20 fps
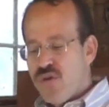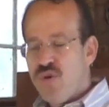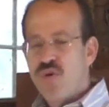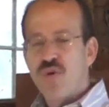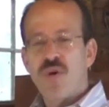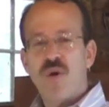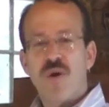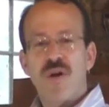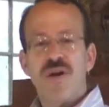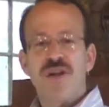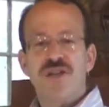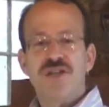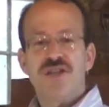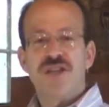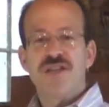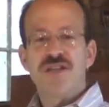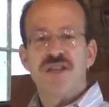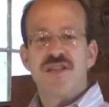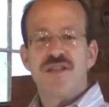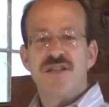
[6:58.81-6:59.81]
your
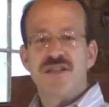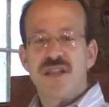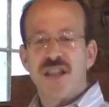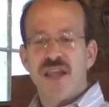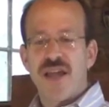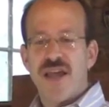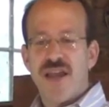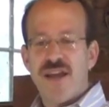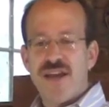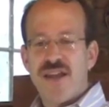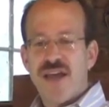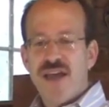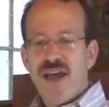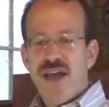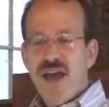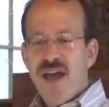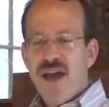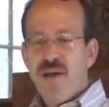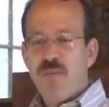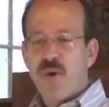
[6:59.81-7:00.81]
origins in this land?
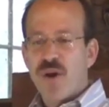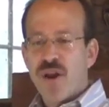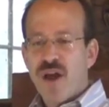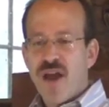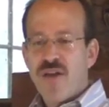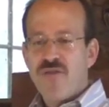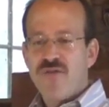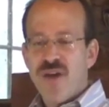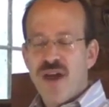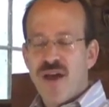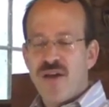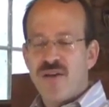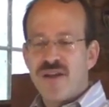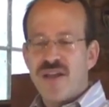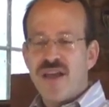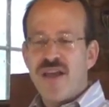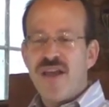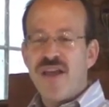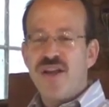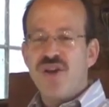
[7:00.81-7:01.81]
And what I found
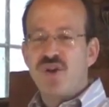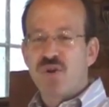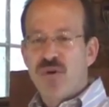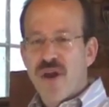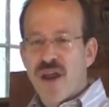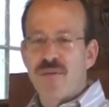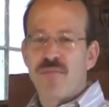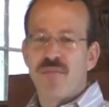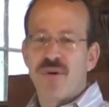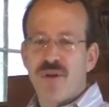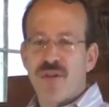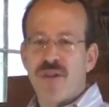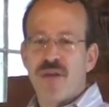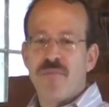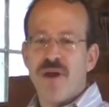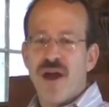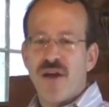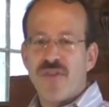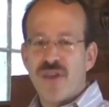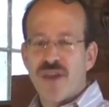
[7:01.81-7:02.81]
incredible
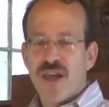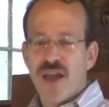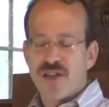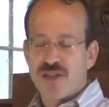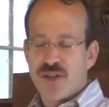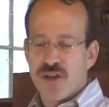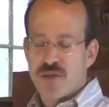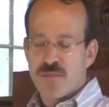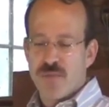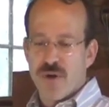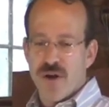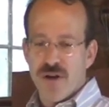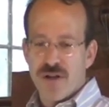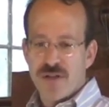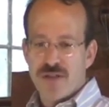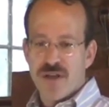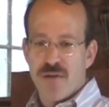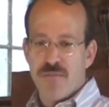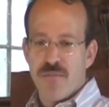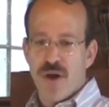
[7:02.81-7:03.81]
about the Keshet
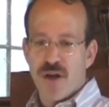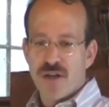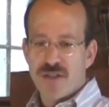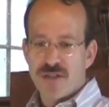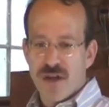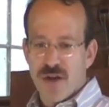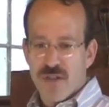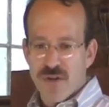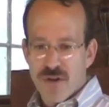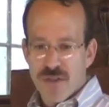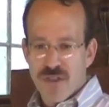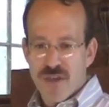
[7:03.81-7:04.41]
experience, amongst other